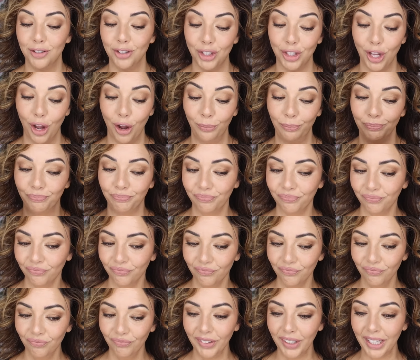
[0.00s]
So
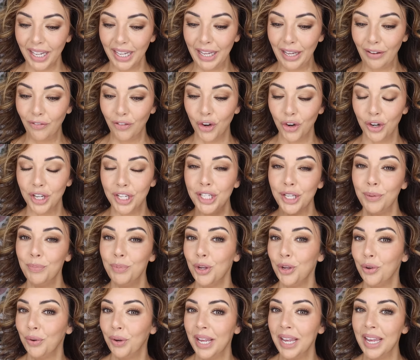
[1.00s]
if you're into
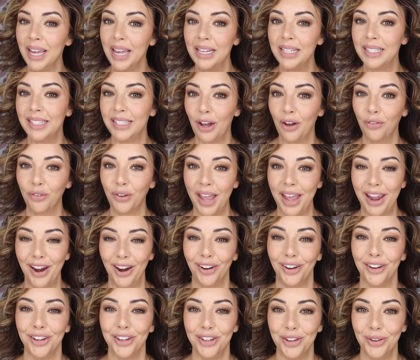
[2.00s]
beauty and
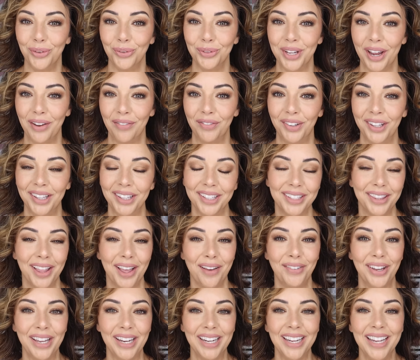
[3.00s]
self-care, you'll definitely
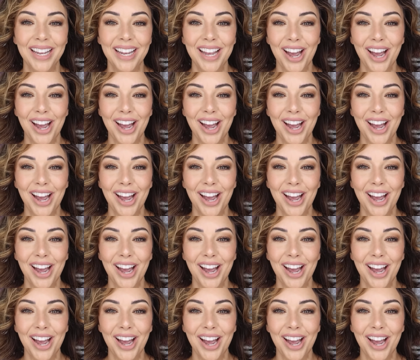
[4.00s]
love it.